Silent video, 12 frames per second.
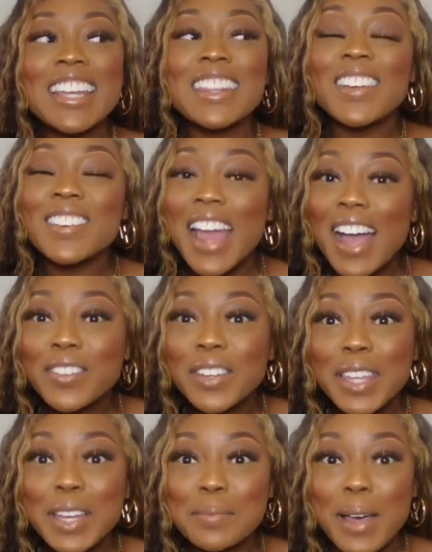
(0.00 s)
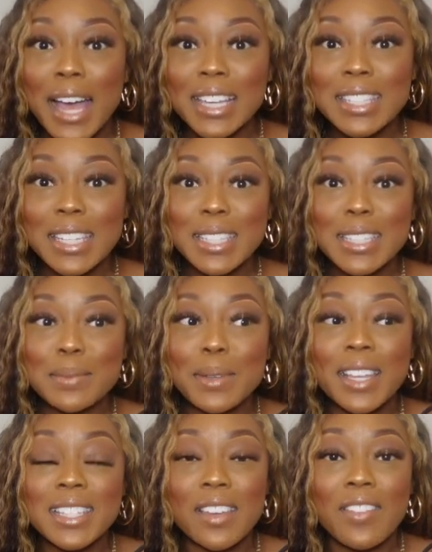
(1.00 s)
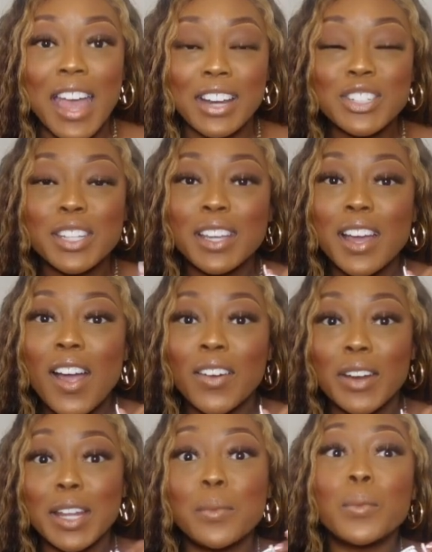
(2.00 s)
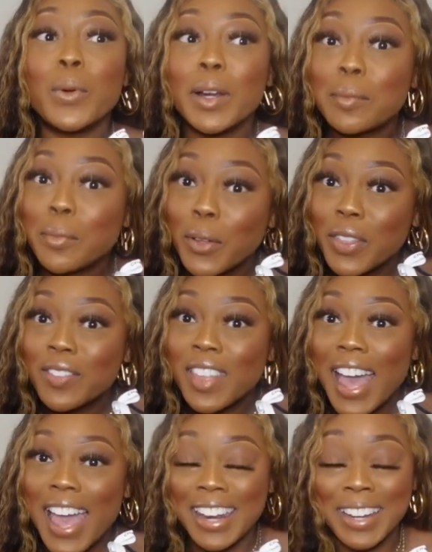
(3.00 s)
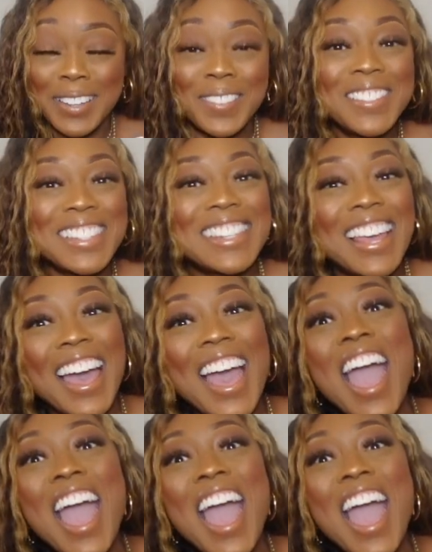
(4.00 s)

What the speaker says: They're not really unboxings because I've actually already worn both of the items